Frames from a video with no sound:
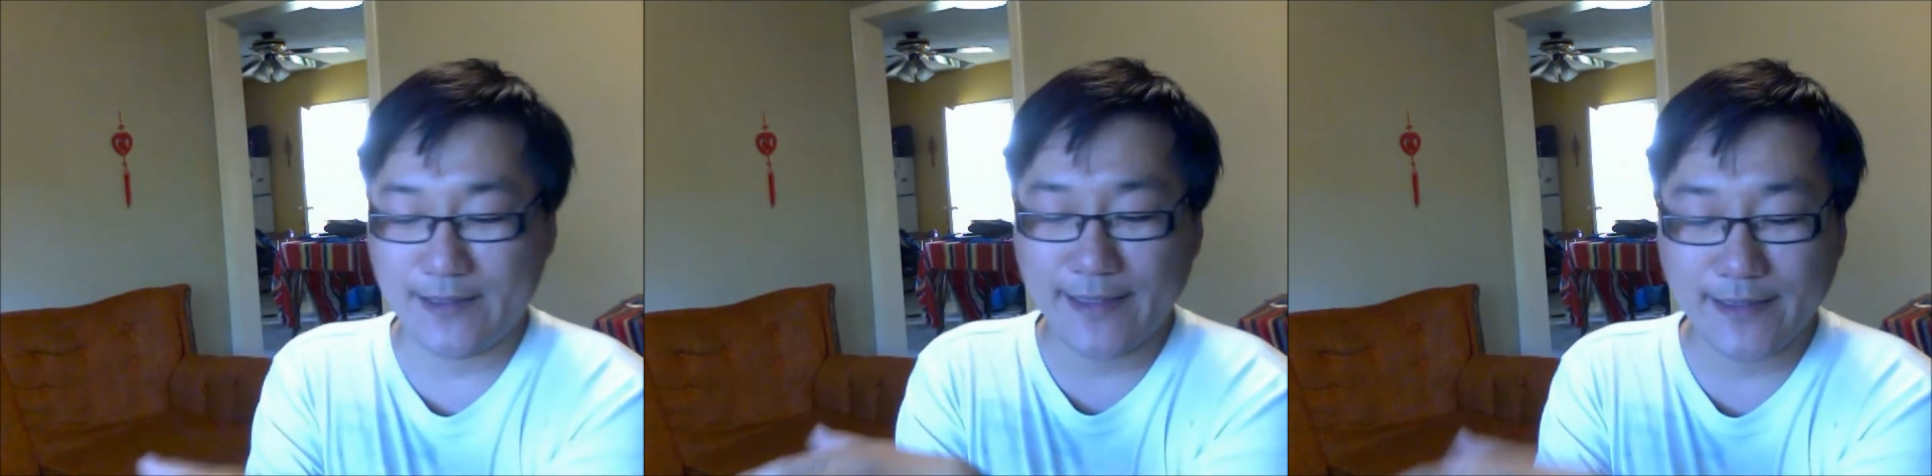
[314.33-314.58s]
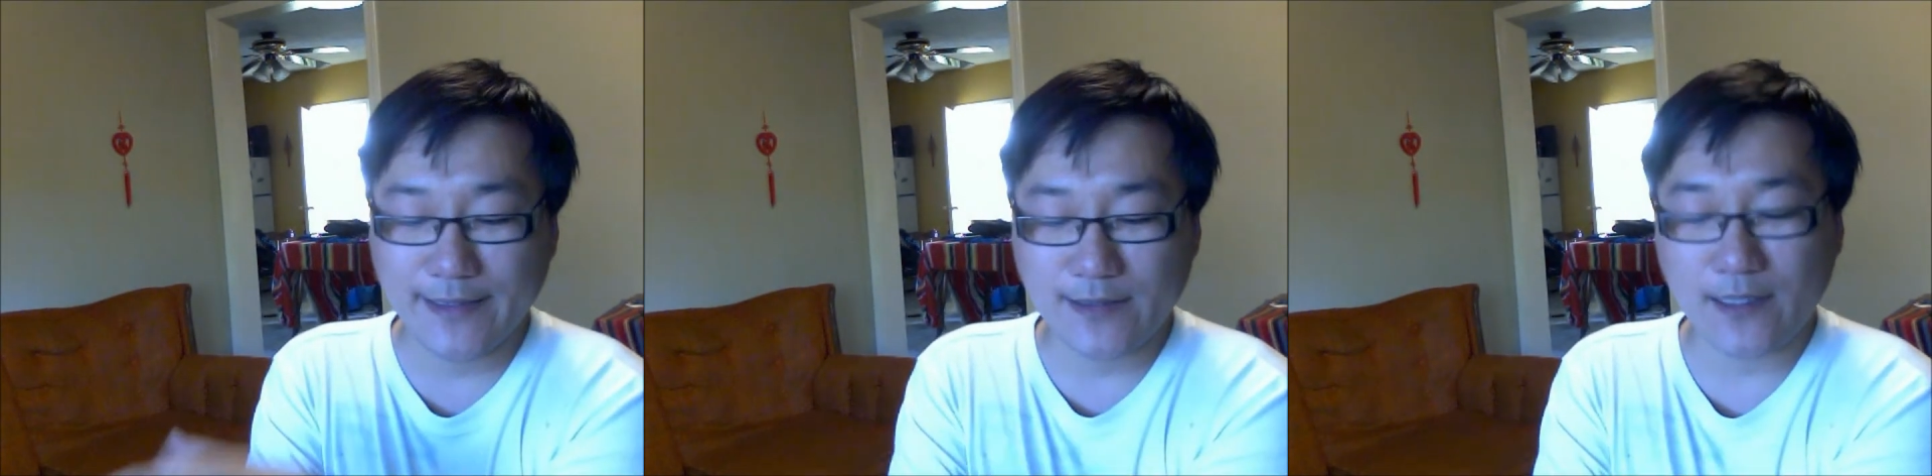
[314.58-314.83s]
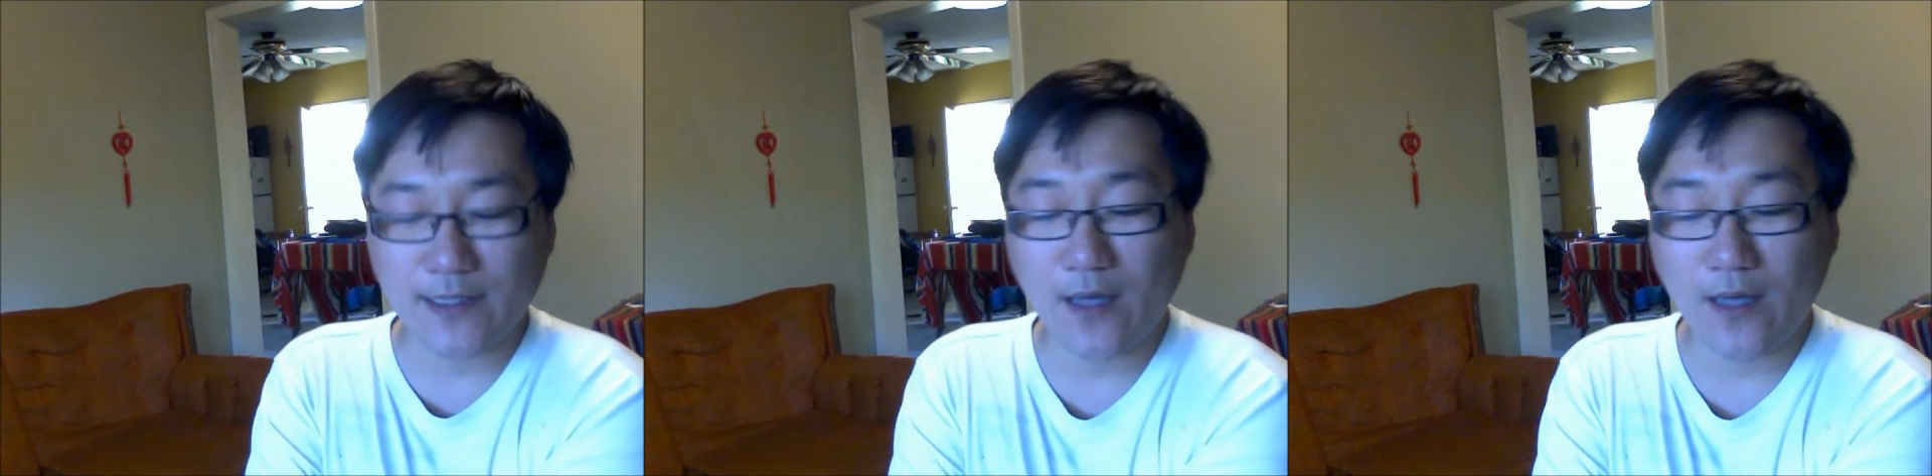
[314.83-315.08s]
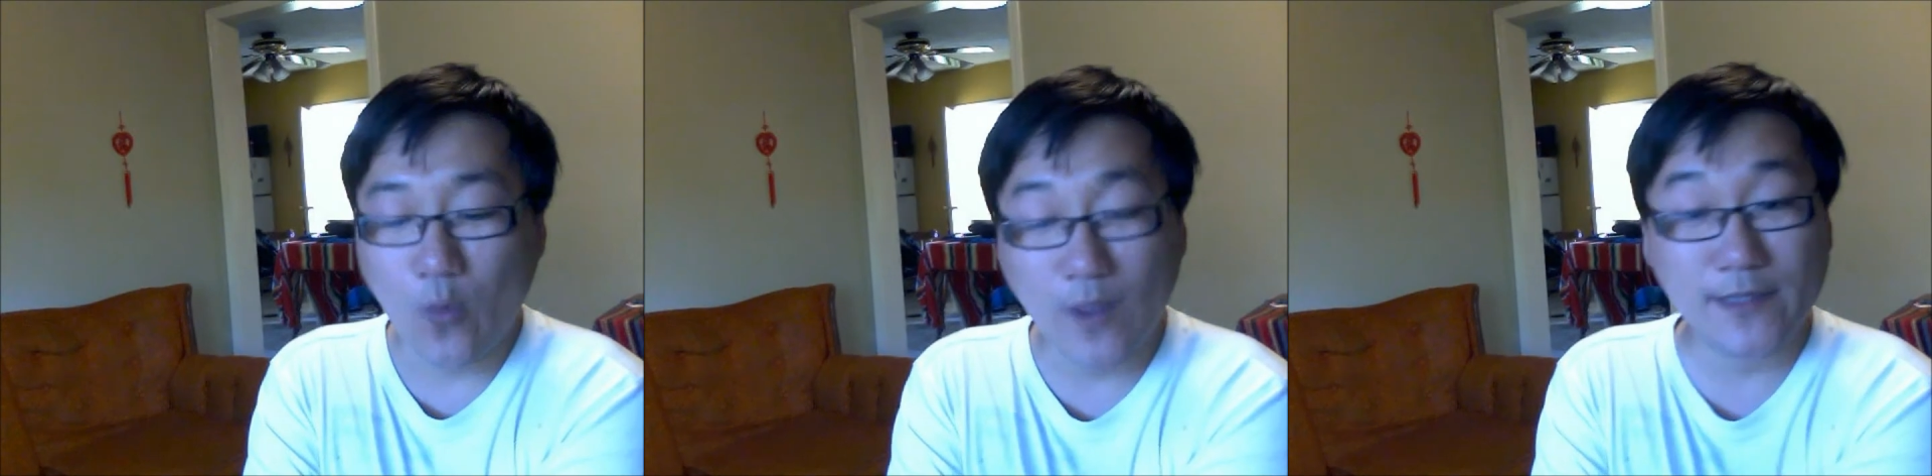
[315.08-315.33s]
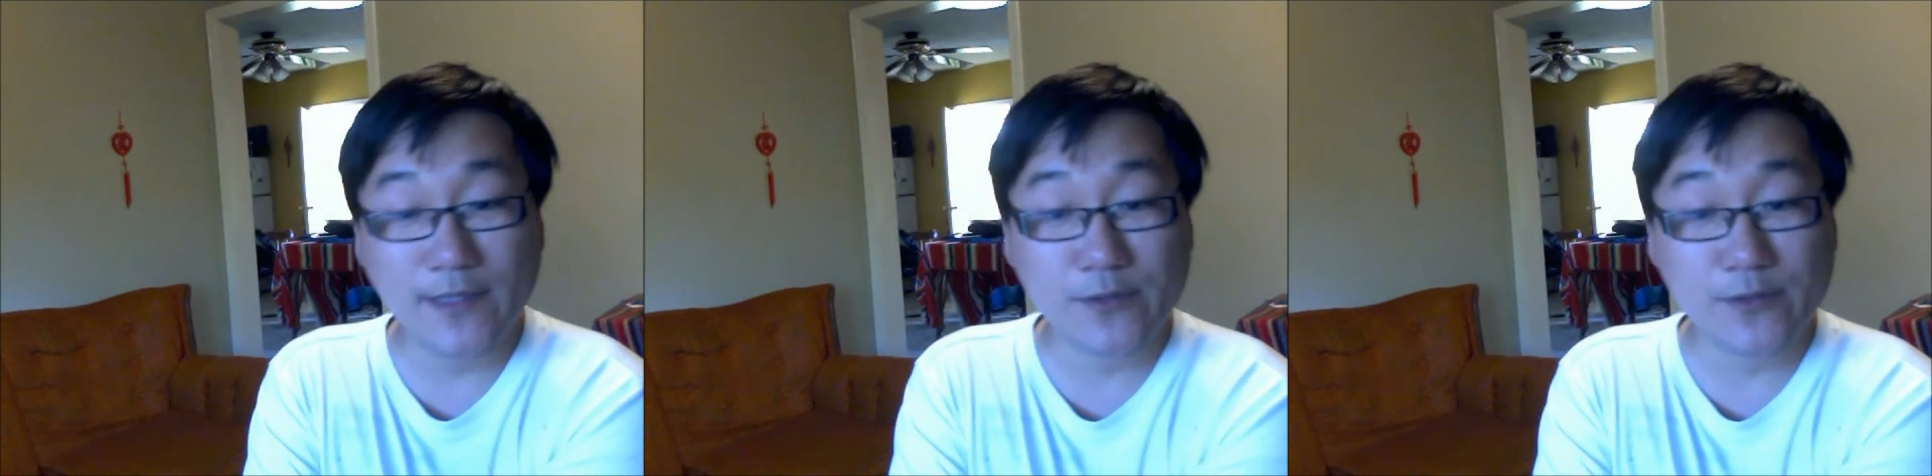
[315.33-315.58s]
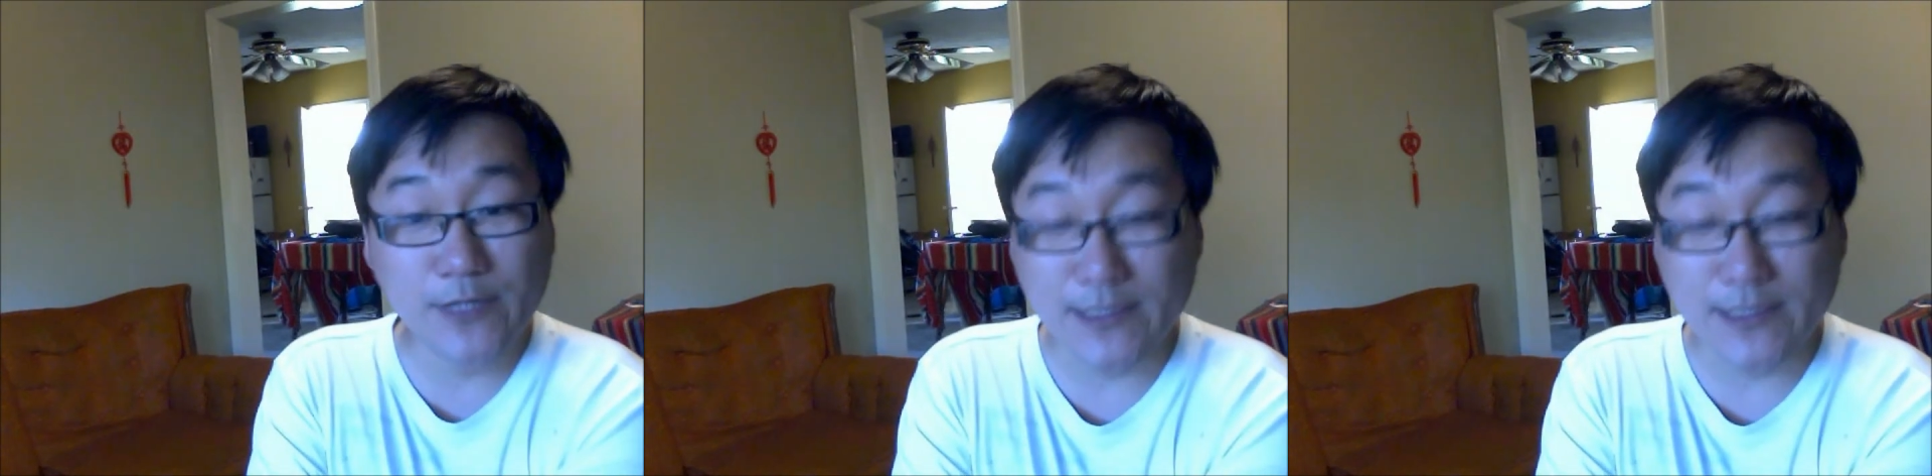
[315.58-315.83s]
is what is
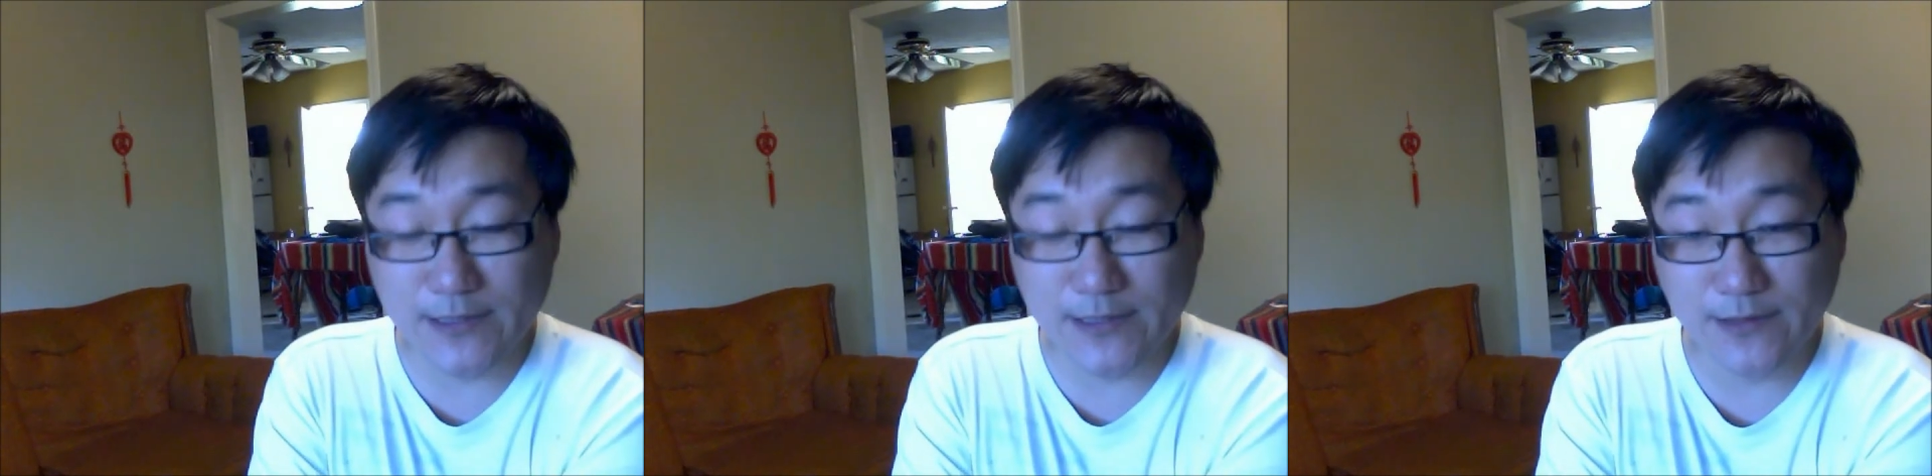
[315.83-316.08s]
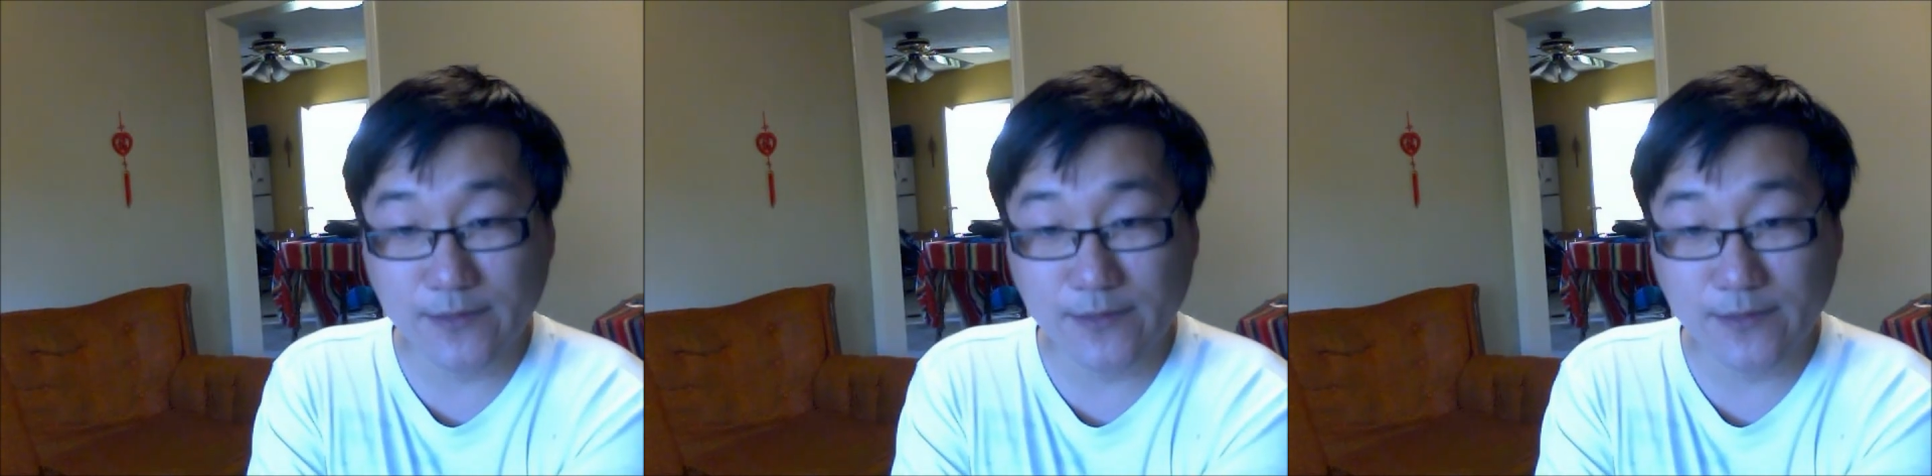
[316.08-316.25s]
risk?